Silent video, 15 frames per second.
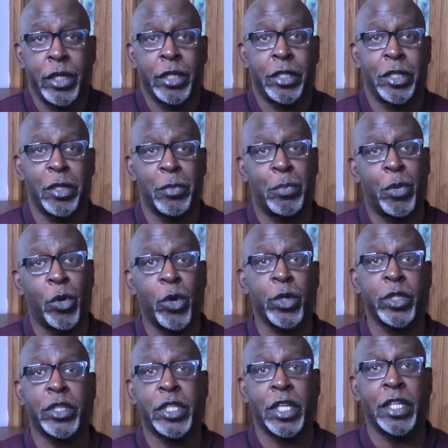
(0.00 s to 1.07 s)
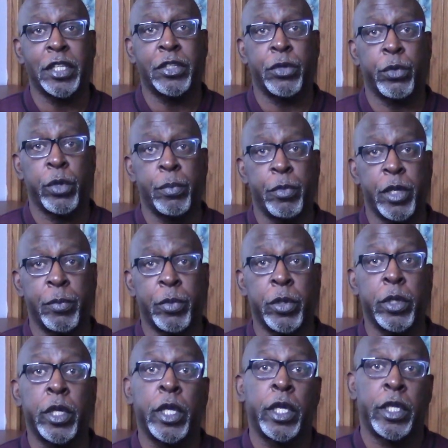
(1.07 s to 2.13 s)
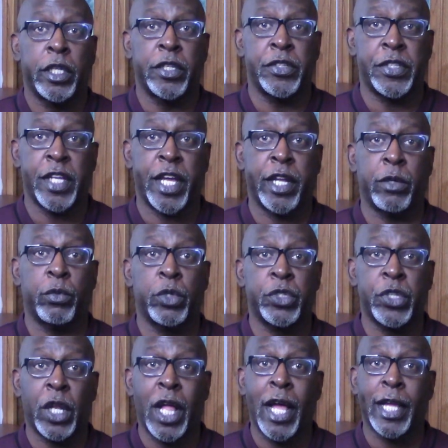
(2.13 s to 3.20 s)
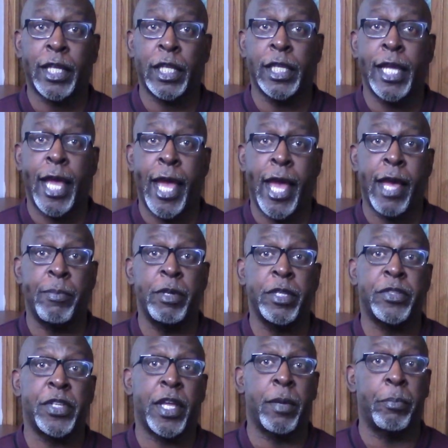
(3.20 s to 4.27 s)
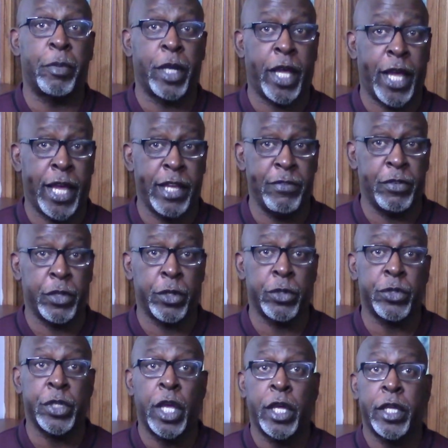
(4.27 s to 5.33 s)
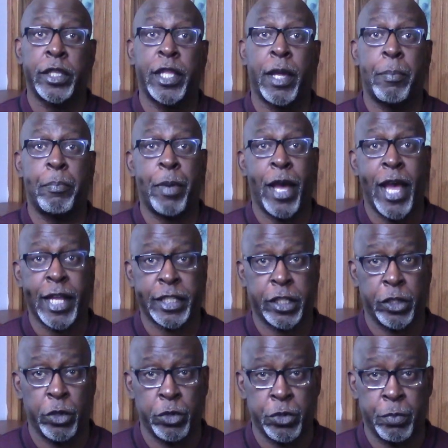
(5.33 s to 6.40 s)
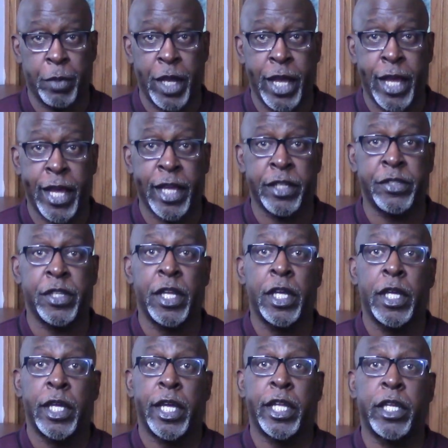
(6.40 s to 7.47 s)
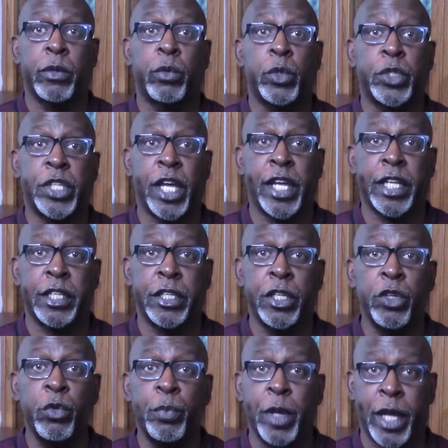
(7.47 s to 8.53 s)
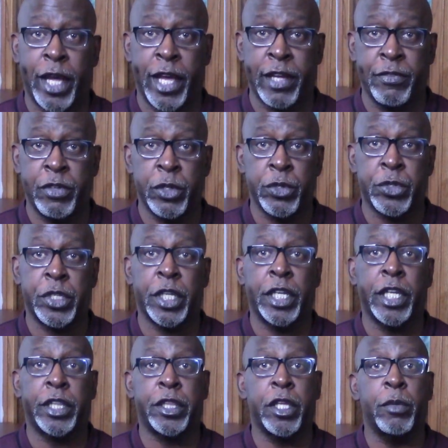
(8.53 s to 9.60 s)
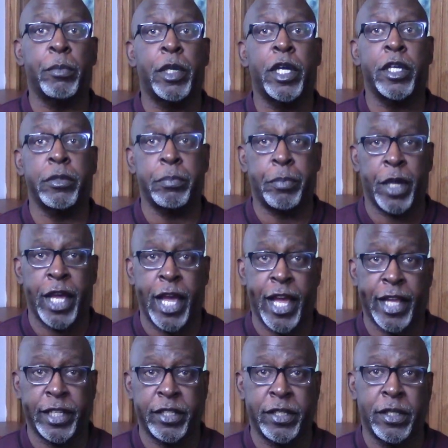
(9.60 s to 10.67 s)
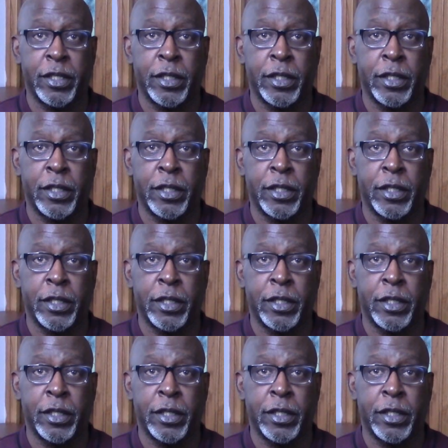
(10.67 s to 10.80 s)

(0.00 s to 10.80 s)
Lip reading: The important thing to remember is that it was likely habits and behaviors that packed those bags, and it will take new behaviors to get them unpacked.